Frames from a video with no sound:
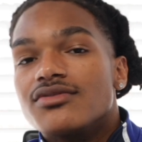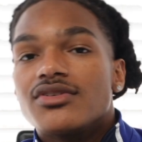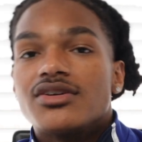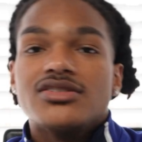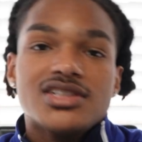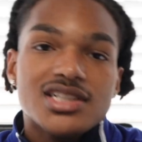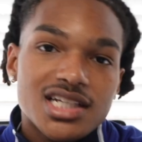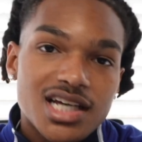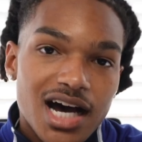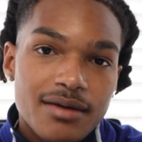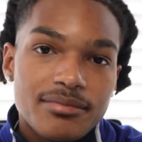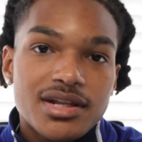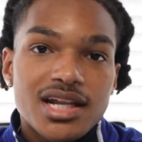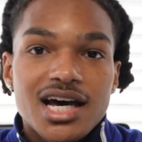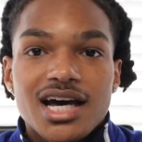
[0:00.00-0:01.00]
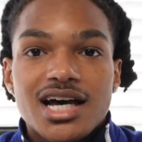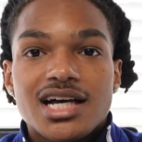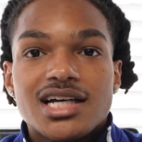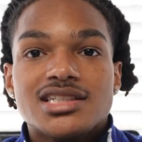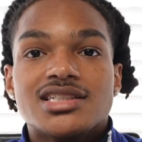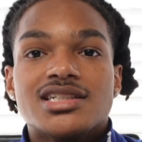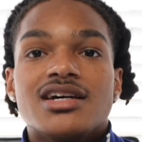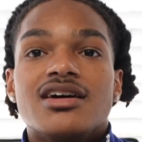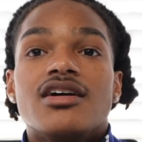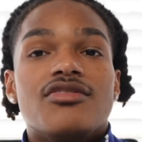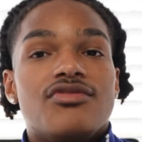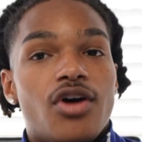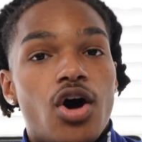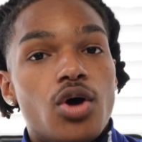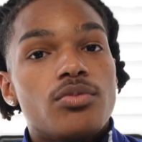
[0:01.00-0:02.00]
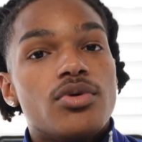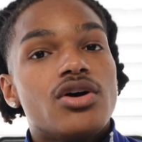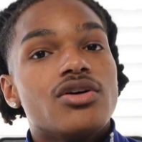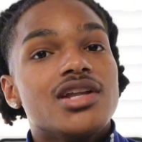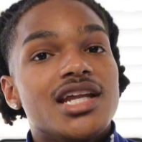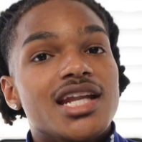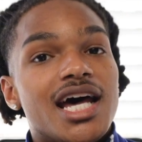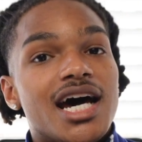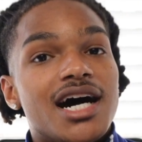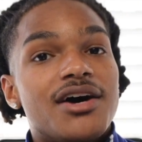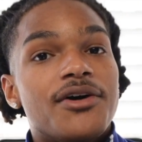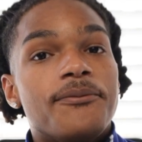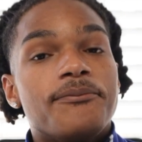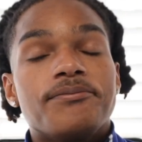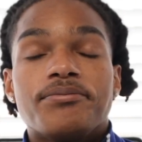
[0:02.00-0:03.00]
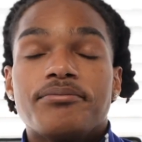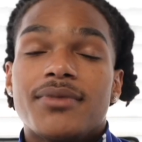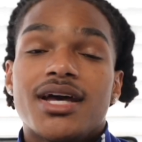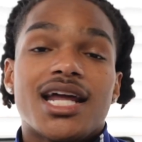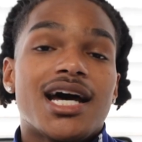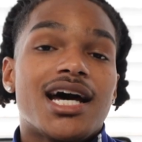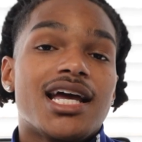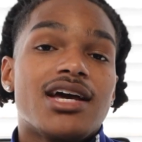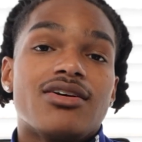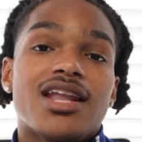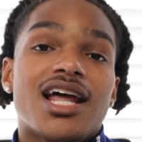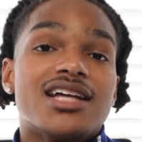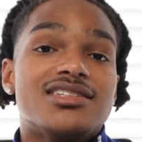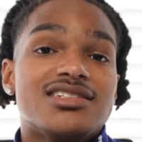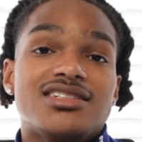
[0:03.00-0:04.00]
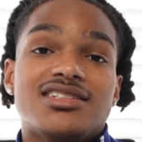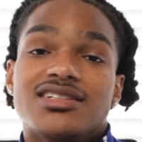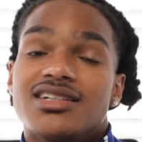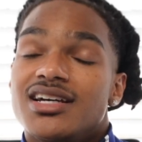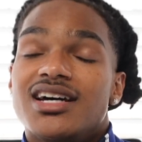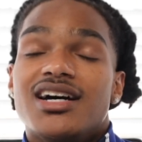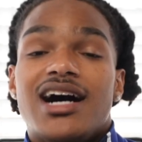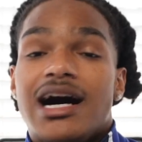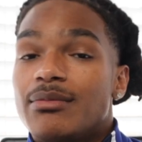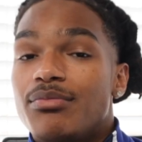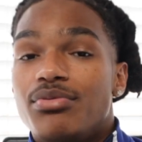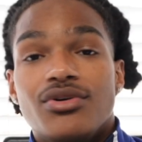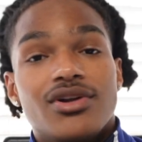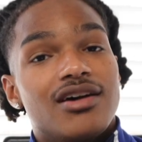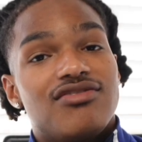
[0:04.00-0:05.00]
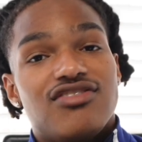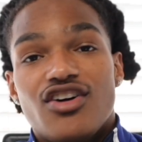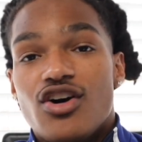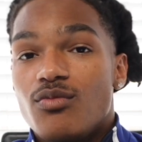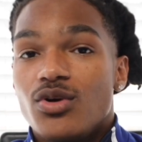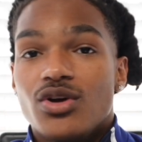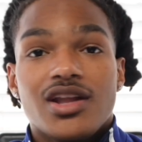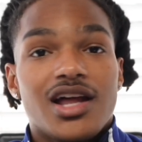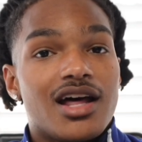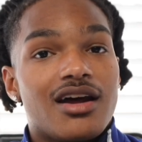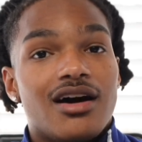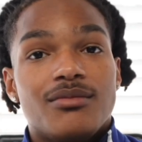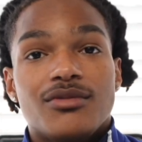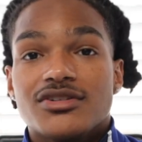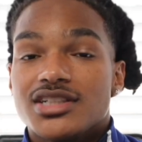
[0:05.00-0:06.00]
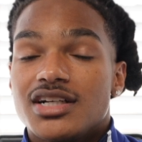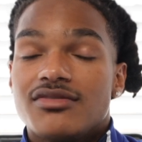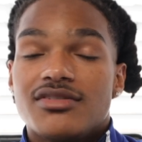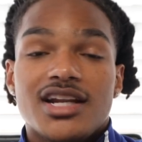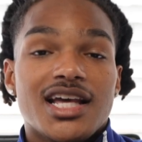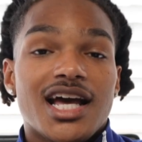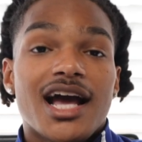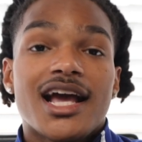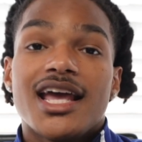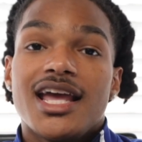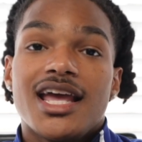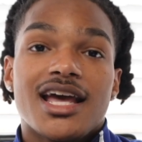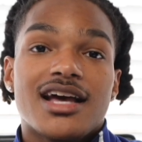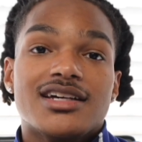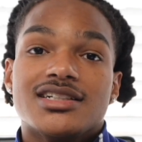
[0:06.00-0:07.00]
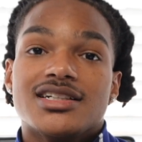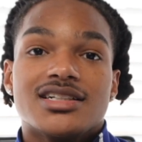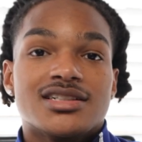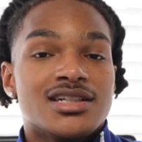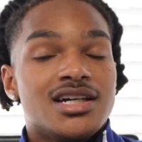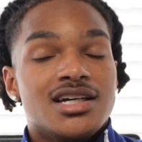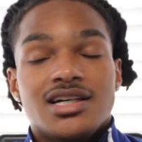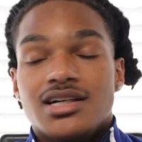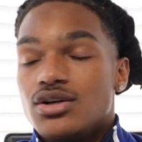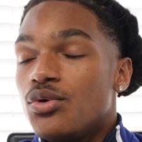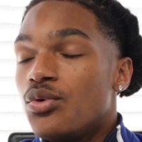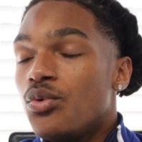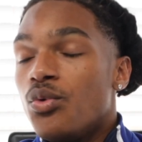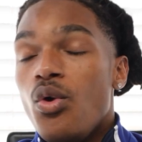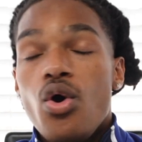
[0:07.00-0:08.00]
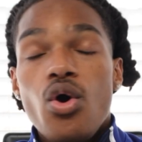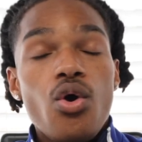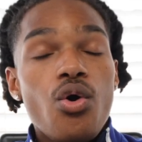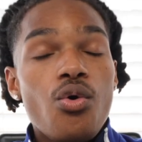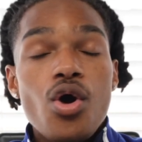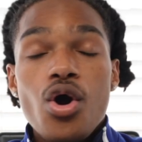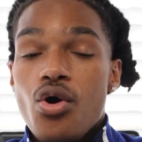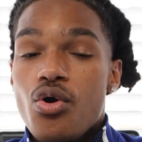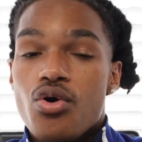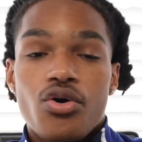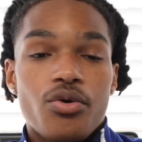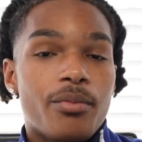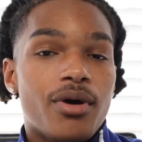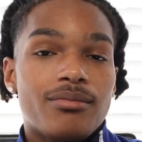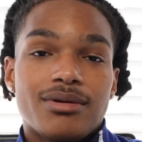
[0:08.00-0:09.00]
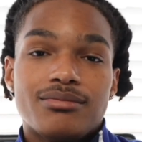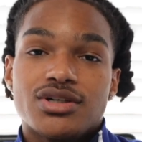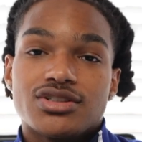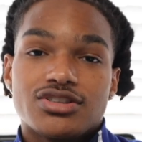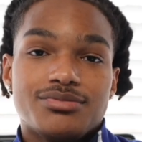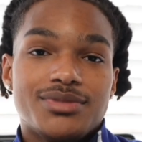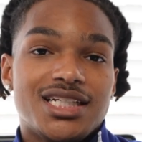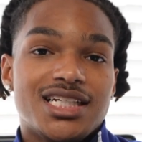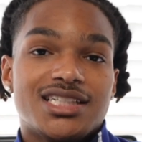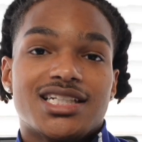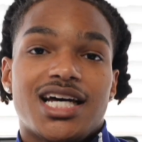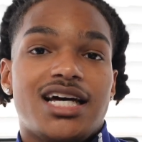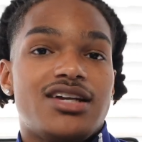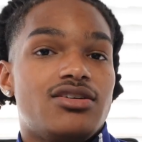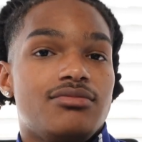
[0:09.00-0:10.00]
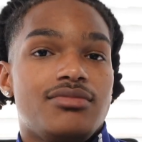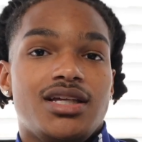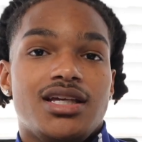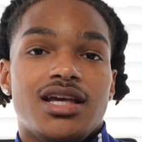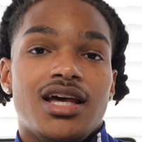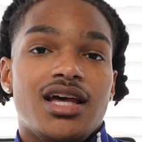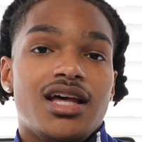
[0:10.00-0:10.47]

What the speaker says: first and then hop in the ice. Foam rolling now, man, I ain't gonna lie to you. I'm gonna pull that foam roll out almost every day I can, cause woo woo, but my muscles be getting tight on me.